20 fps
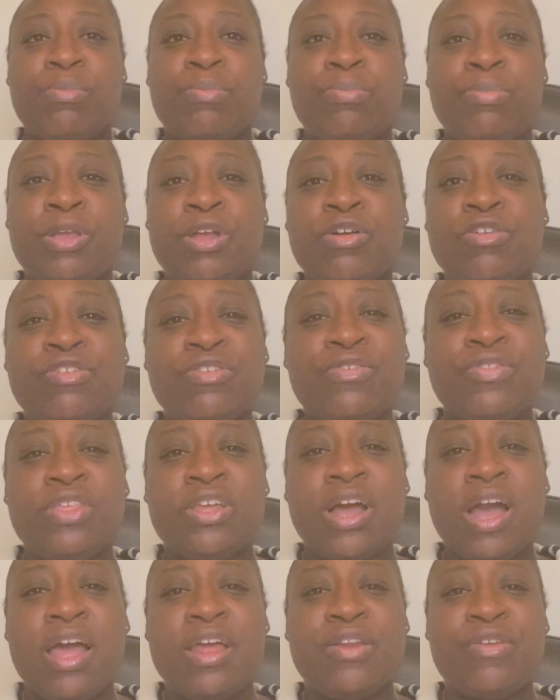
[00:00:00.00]
Because of the
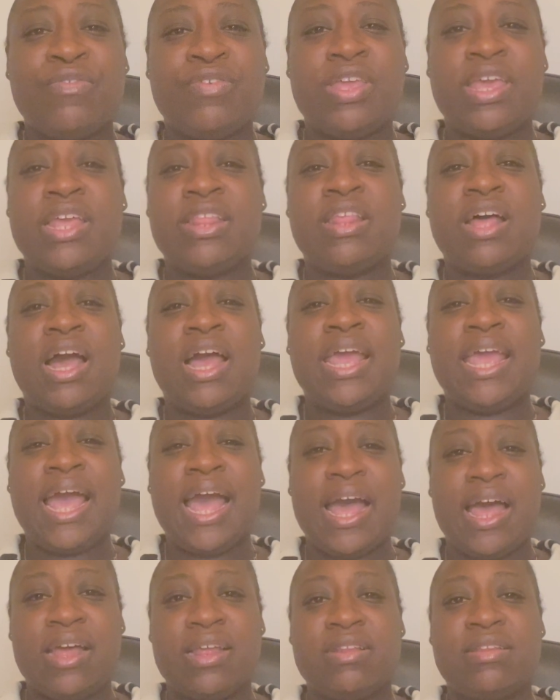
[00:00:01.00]
kind of year that I
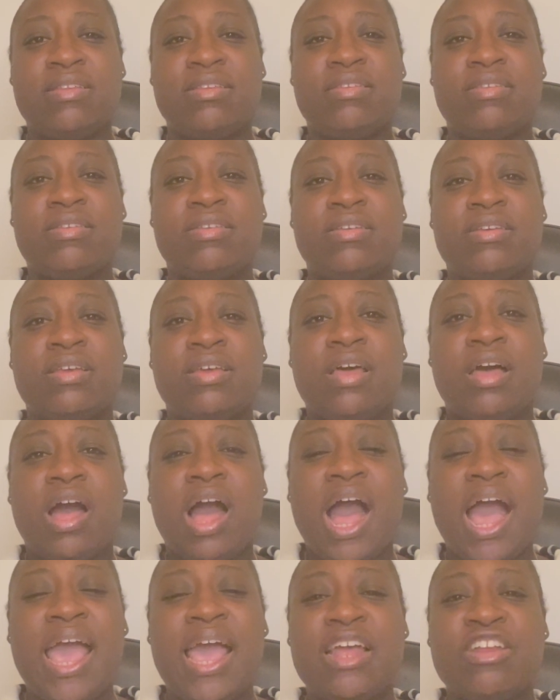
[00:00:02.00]
had,
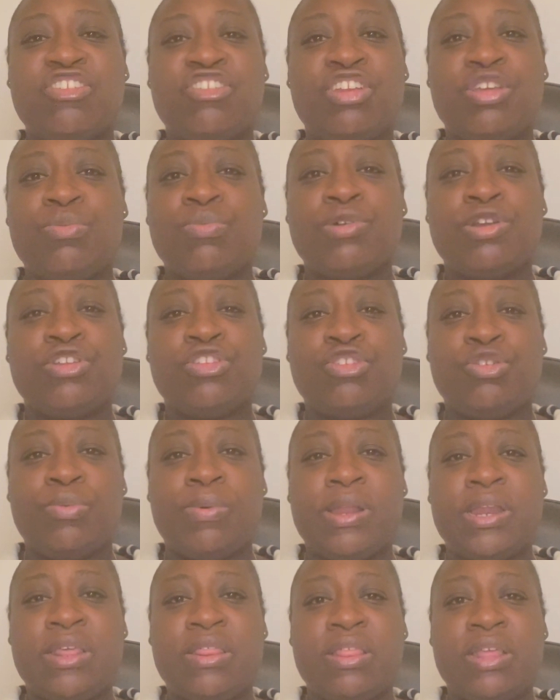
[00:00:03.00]
I actually wouldn't do
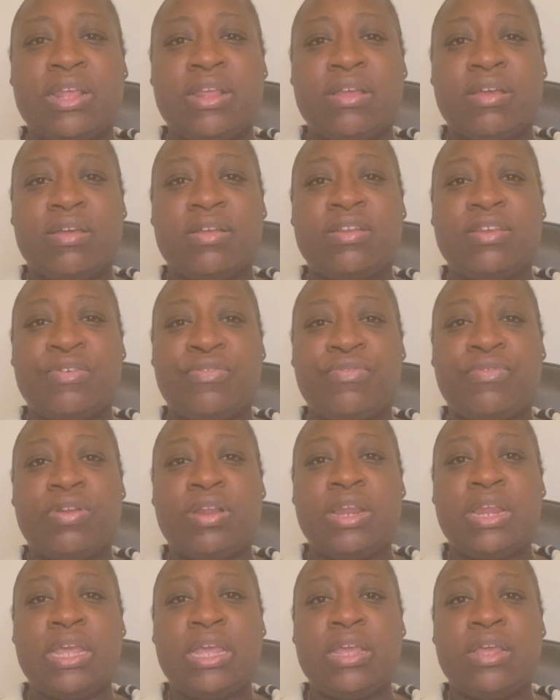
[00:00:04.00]
anything
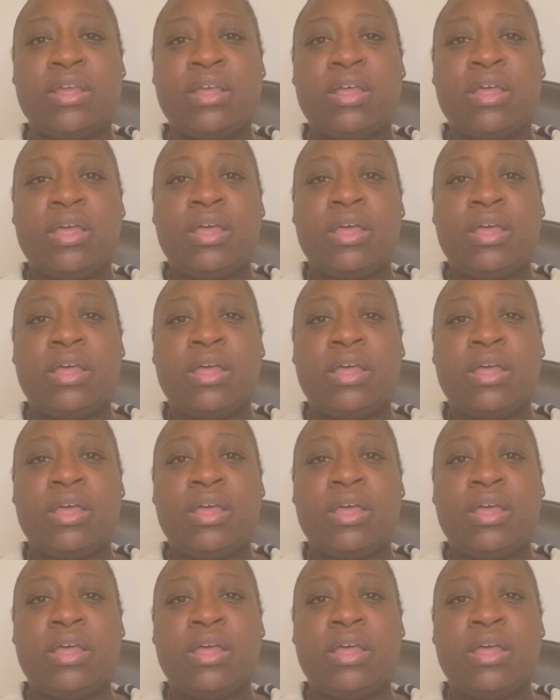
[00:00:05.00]
differently.